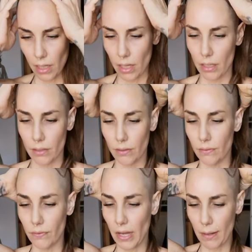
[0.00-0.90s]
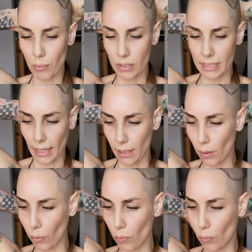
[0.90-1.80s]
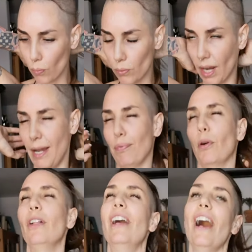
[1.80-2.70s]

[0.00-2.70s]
of April second, April